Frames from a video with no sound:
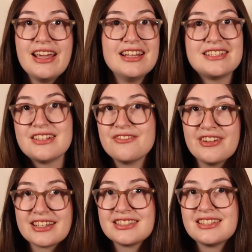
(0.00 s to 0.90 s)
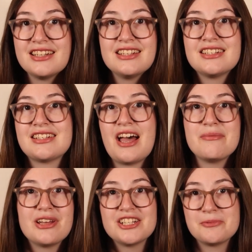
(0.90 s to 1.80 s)
instant fix to time
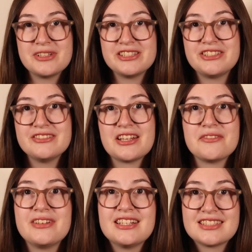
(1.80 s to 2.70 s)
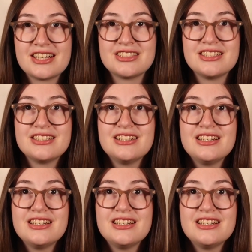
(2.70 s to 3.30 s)
management issues on the reading section,